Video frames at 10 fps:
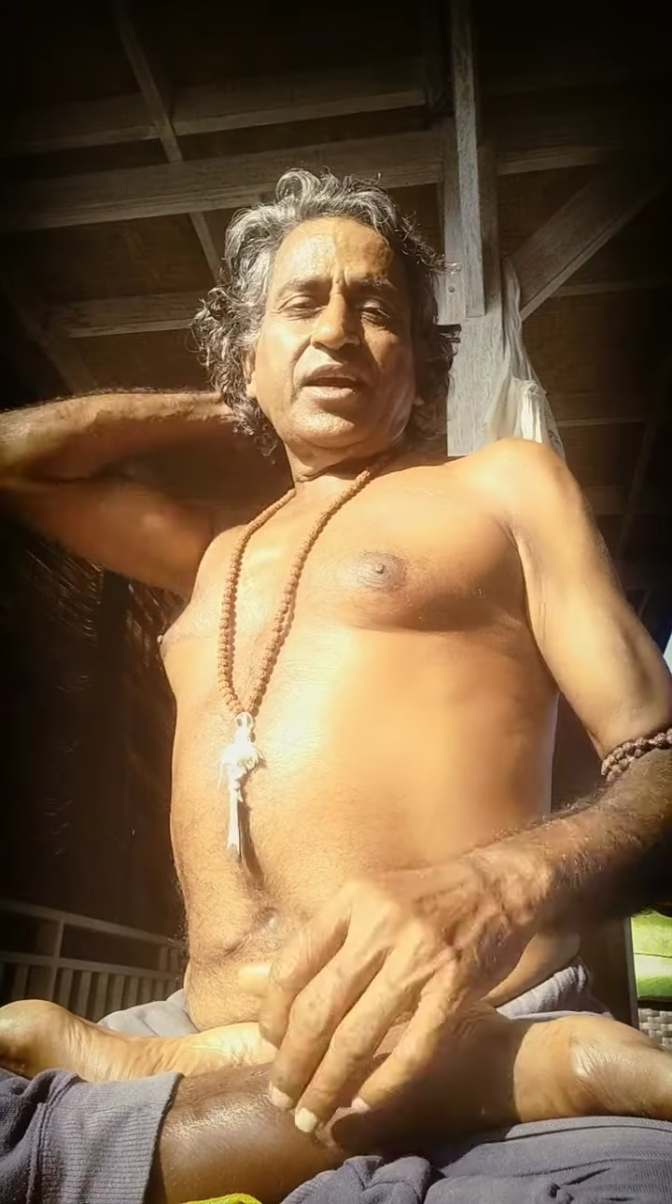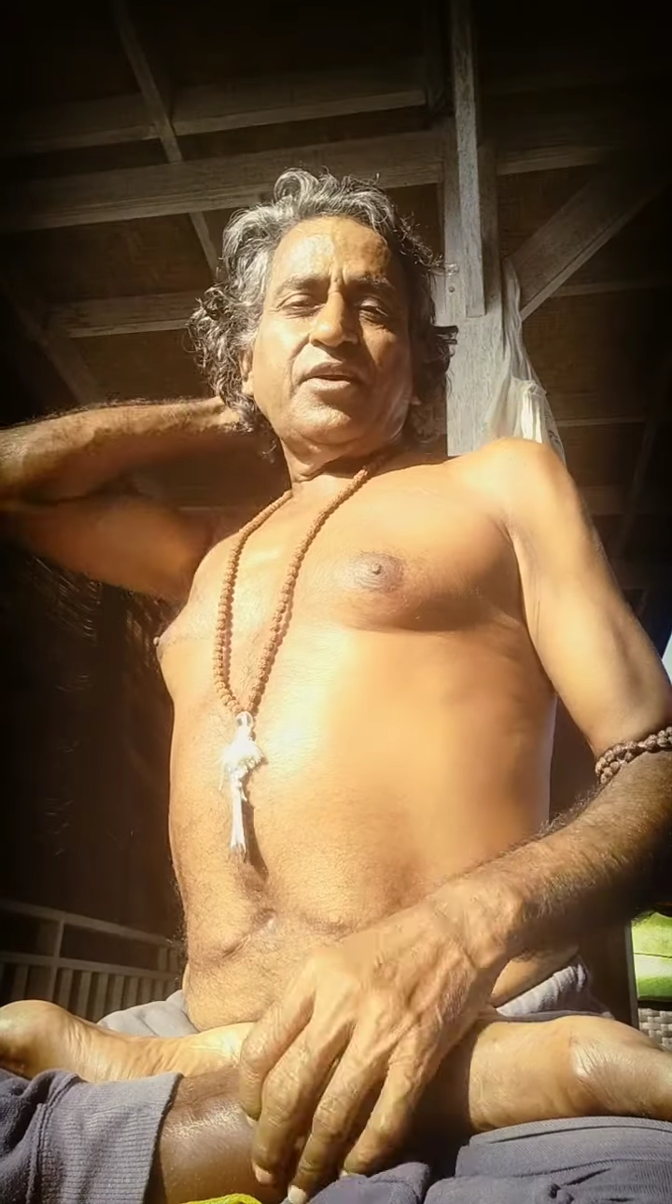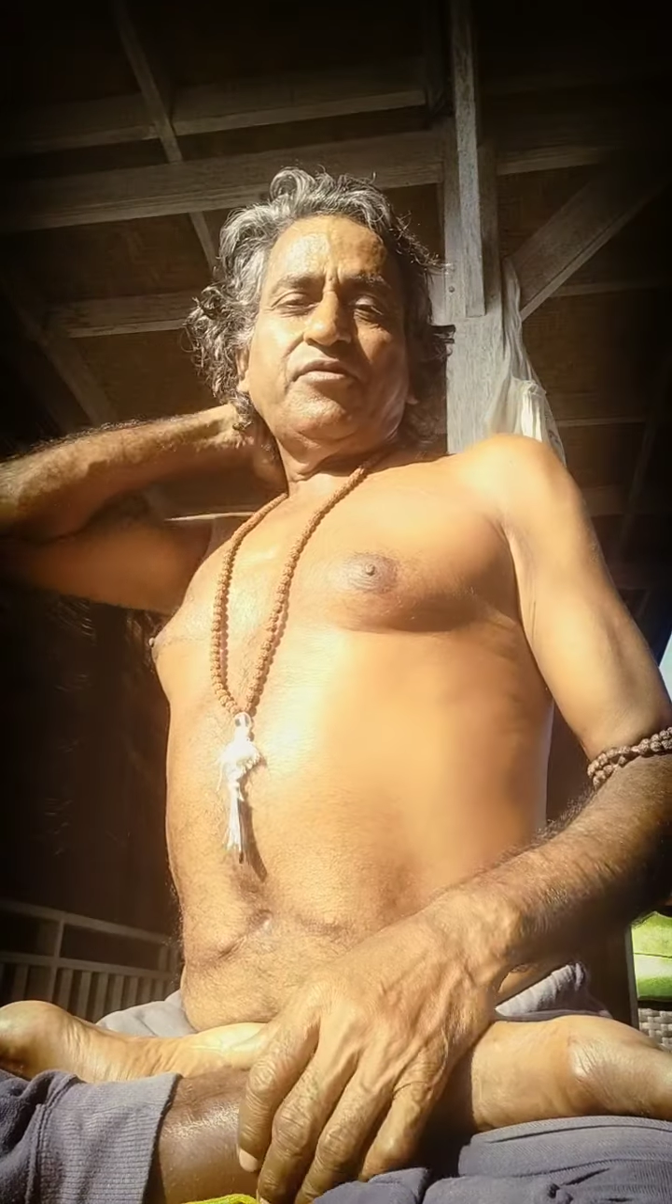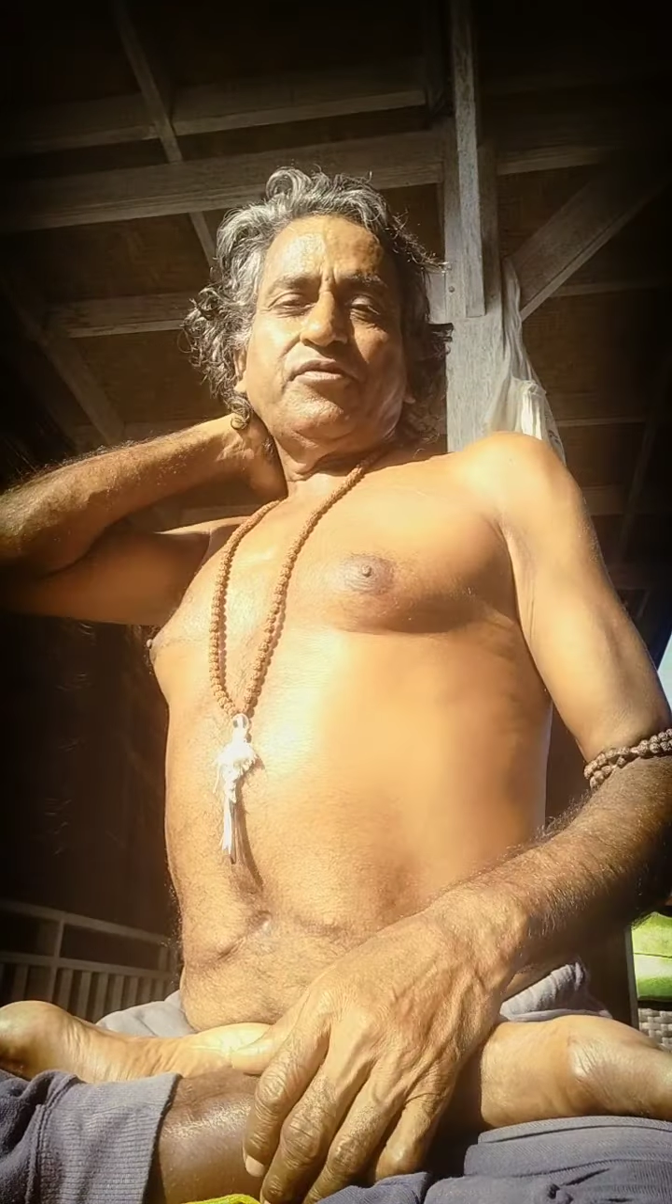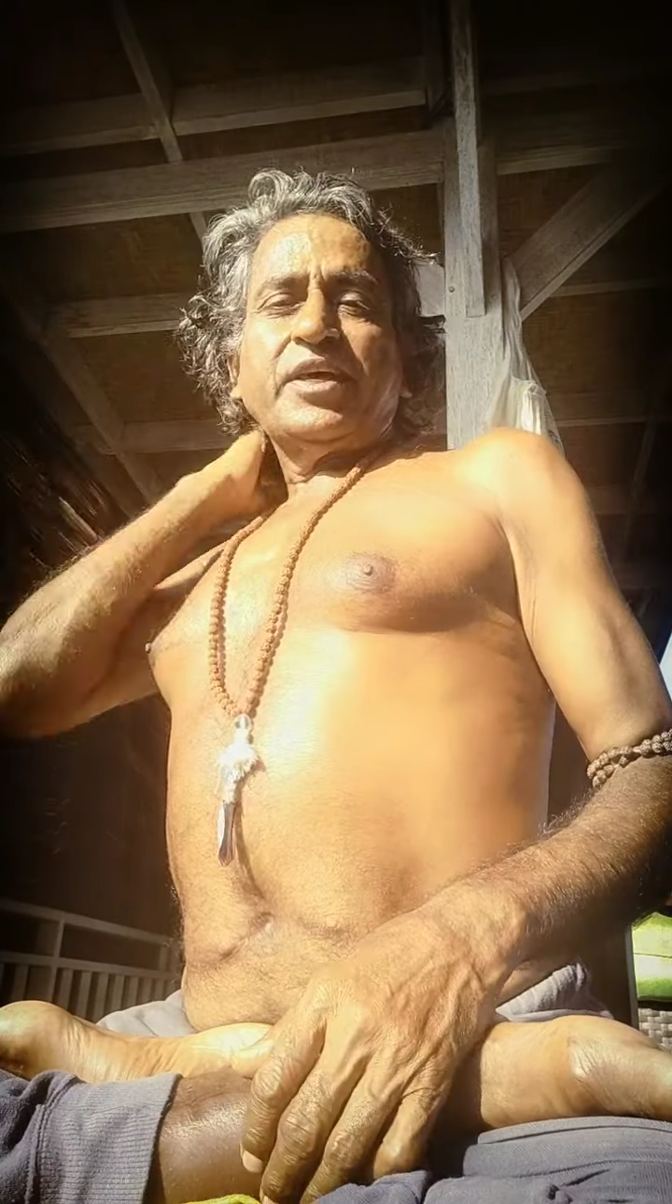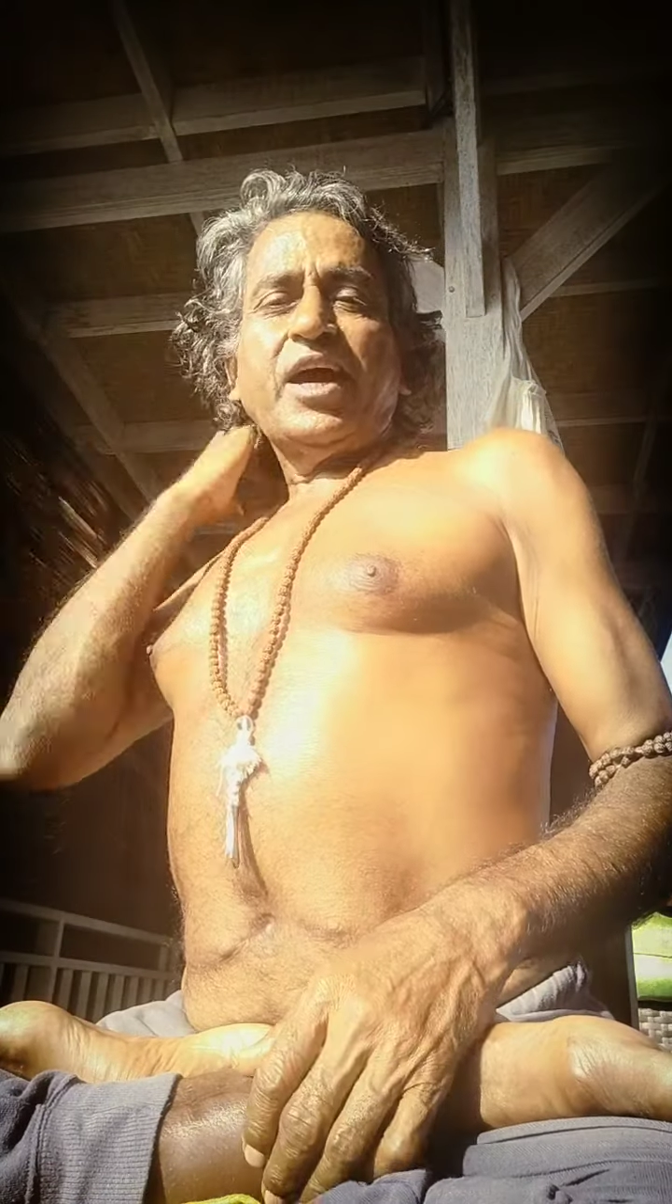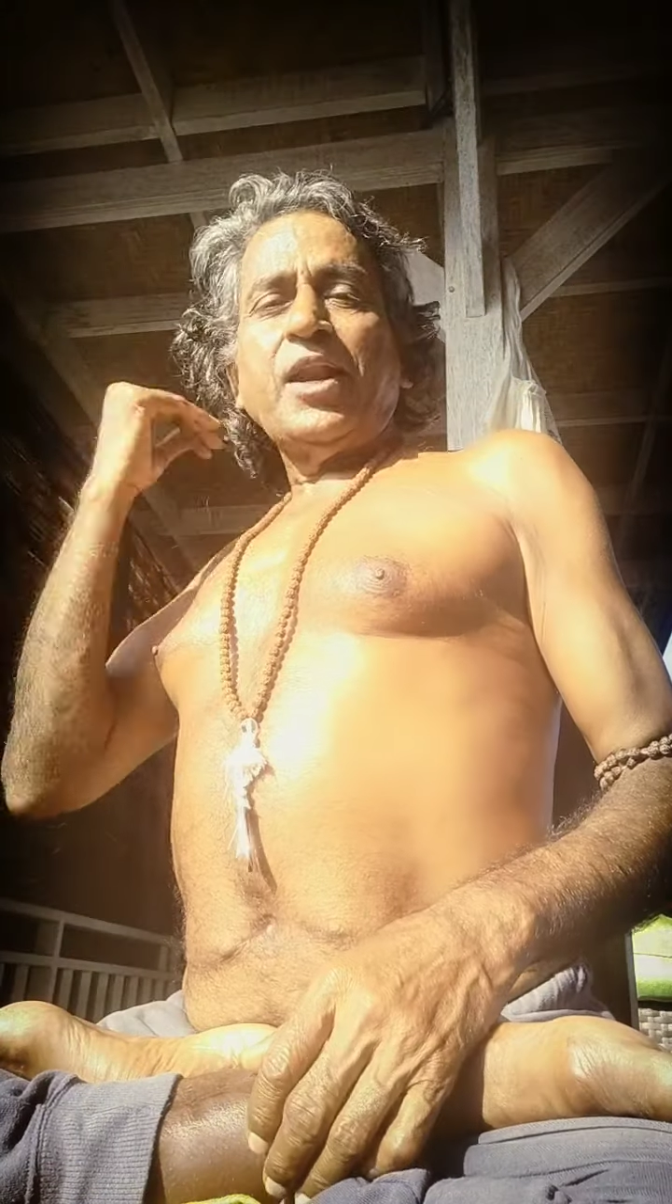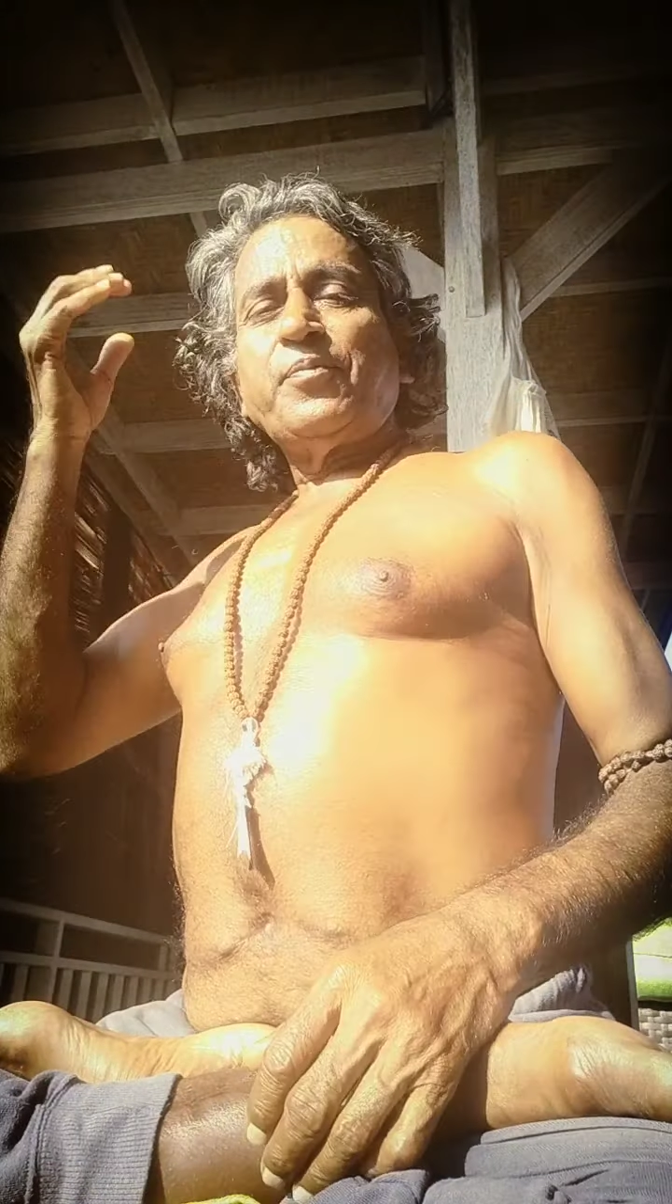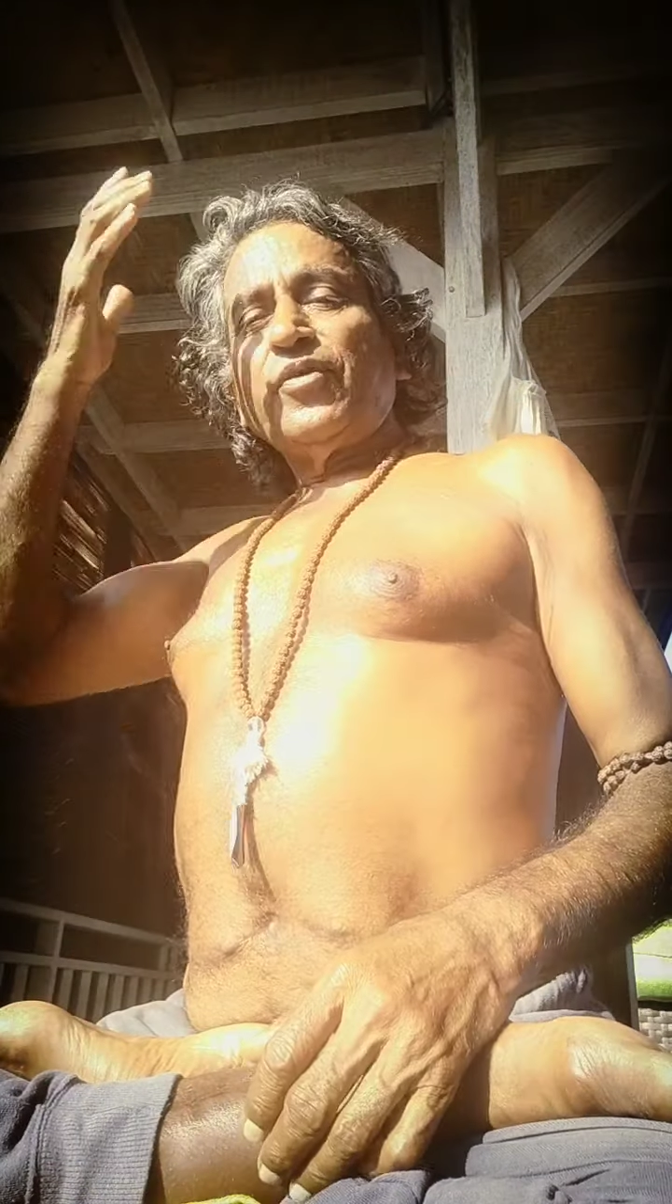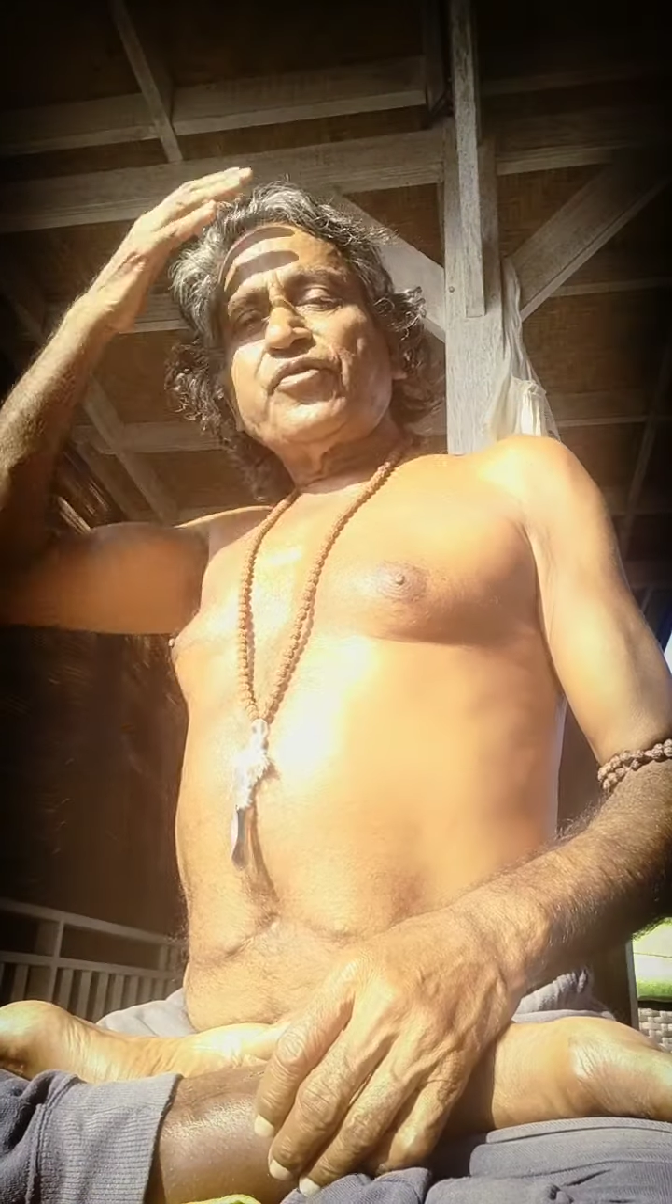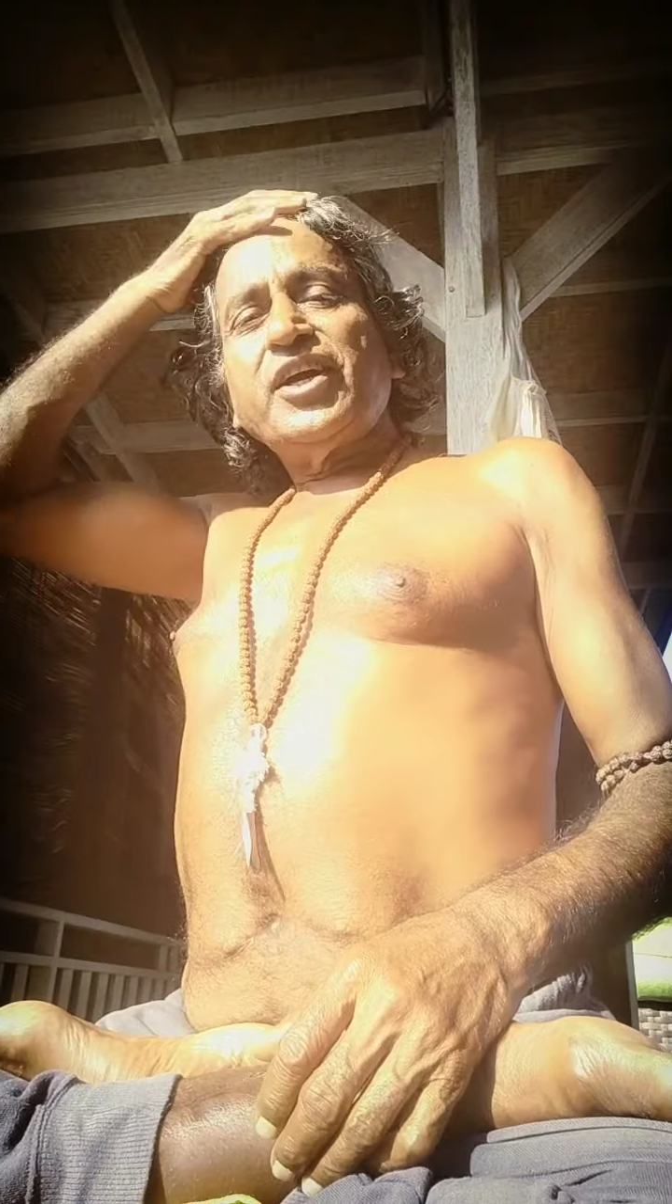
live with the help of